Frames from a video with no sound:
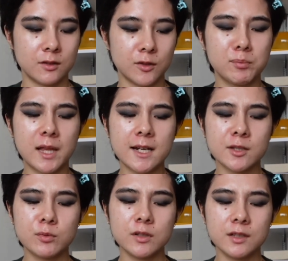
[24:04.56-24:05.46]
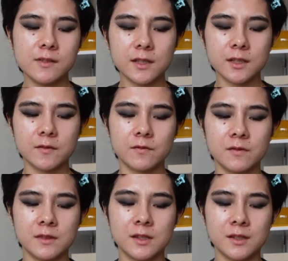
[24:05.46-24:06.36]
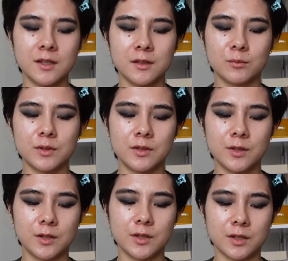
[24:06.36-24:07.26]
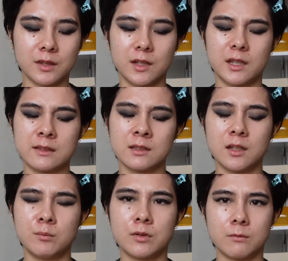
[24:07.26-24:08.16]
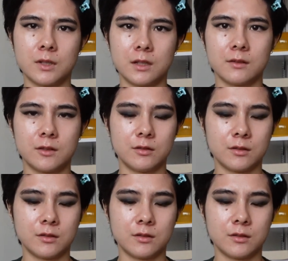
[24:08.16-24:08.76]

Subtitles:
The Black Swan, is it? With the, I think Natalie Portman is